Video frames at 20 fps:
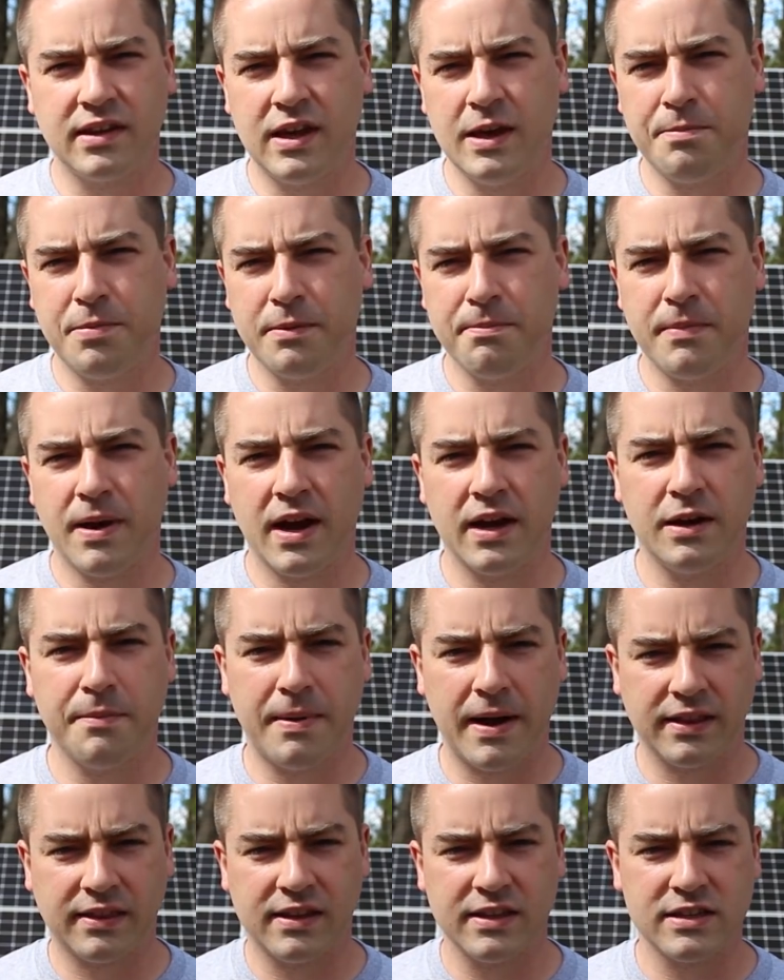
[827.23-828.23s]
to keep in mind
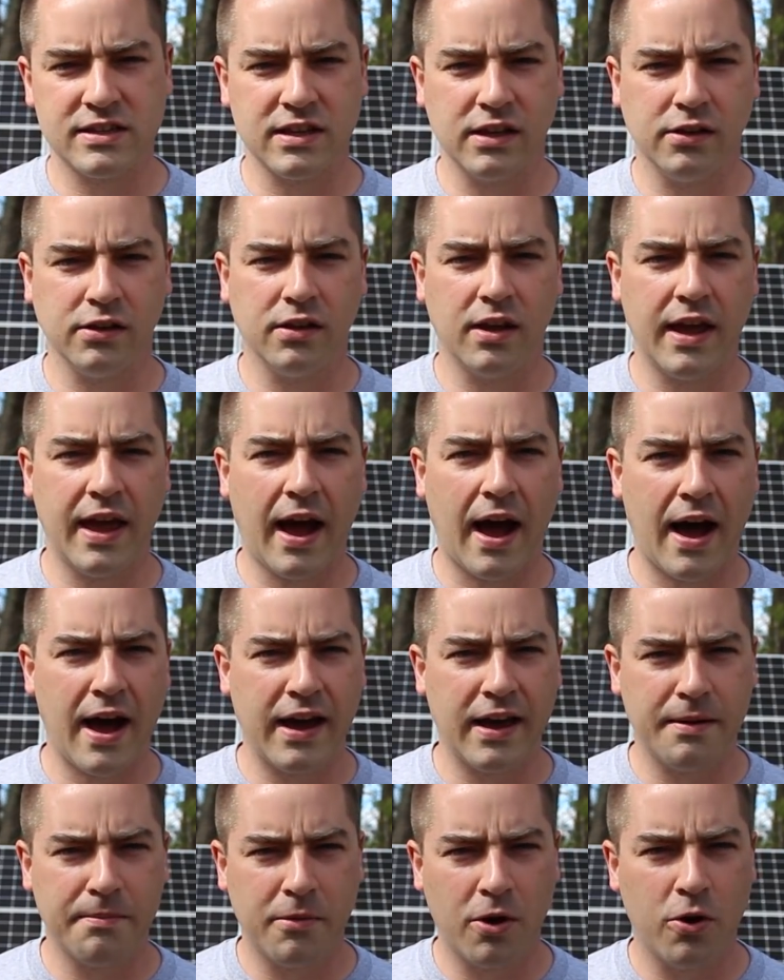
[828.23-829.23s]
about this
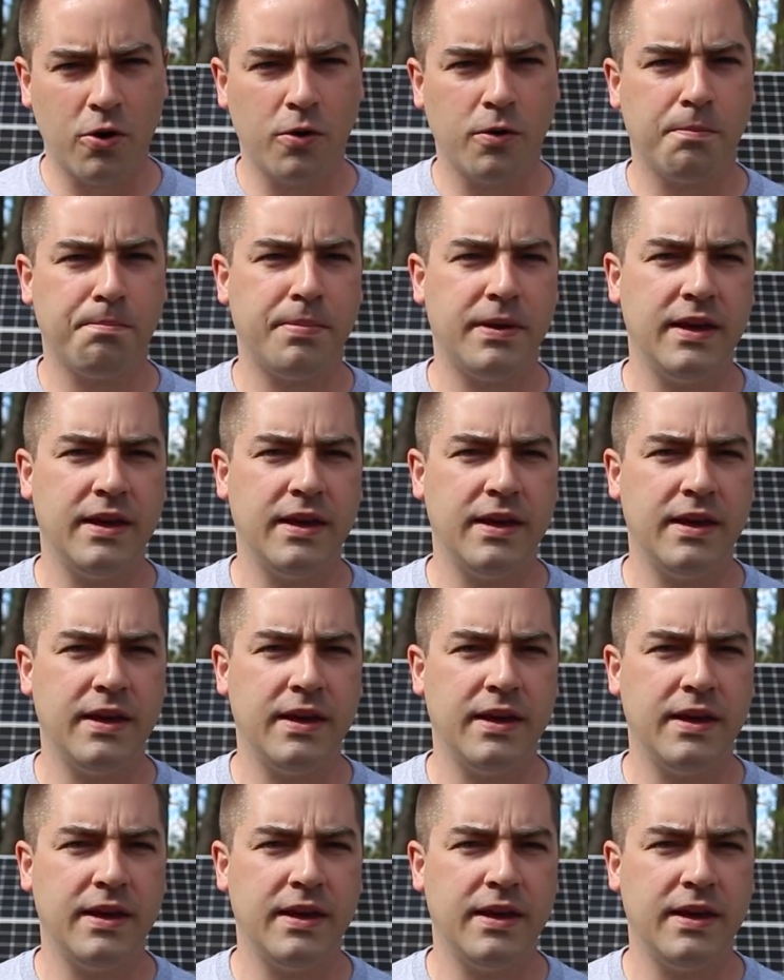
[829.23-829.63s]
IMO